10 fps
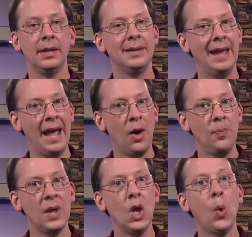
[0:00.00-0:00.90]
Now,
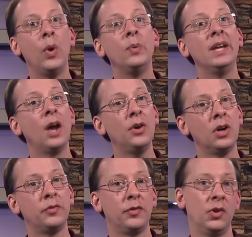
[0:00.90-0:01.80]
when we go to
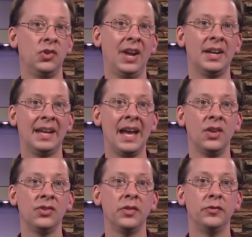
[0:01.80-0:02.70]
her for firsthand
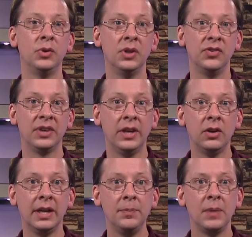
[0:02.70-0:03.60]
accounts on food
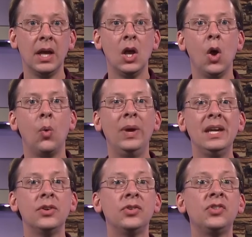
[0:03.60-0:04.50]
insecurity,
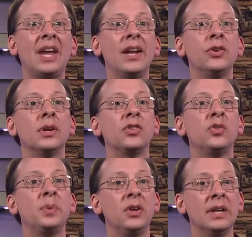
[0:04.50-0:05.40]
we understand her
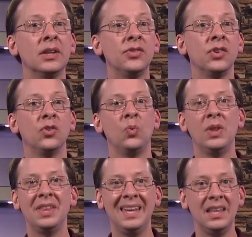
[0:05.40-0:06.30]
experiences
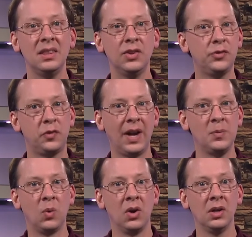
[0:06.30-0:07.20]
within this
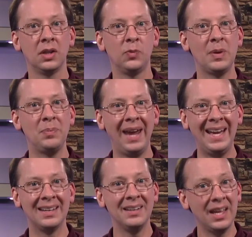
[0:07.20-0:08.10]
framework that's been
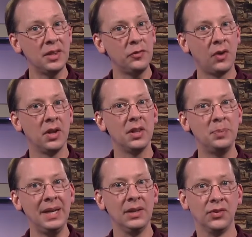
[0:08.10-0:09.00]
painted at the front of the
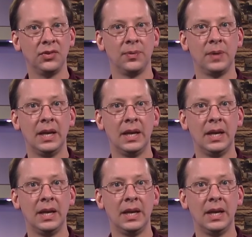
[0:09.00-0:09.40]
piece.